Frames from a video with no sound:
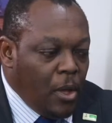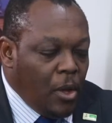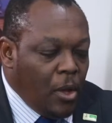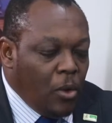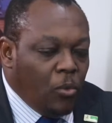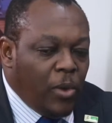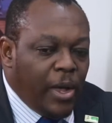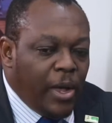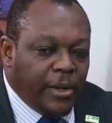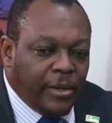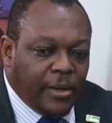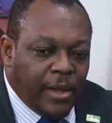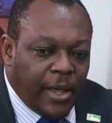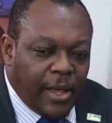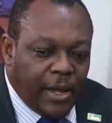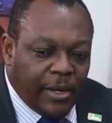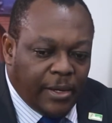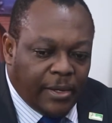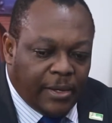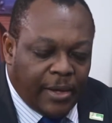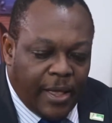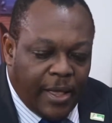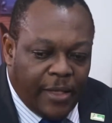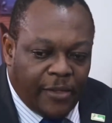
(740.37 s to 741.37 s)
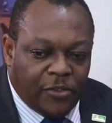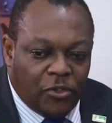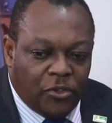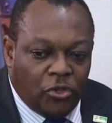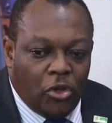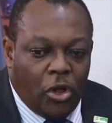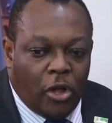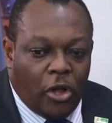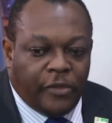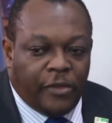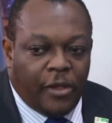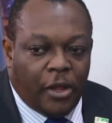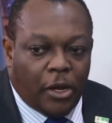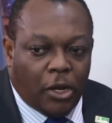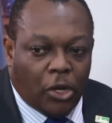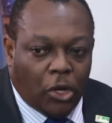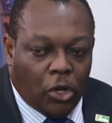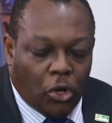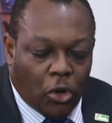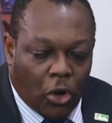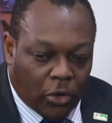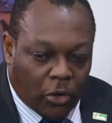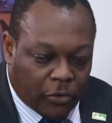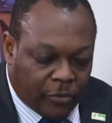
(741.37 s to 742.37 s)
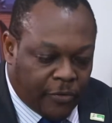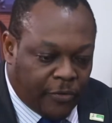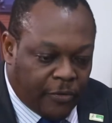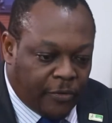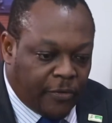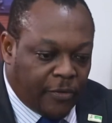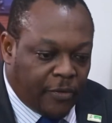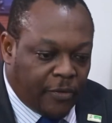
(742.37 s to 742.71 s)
Well, there's not a lot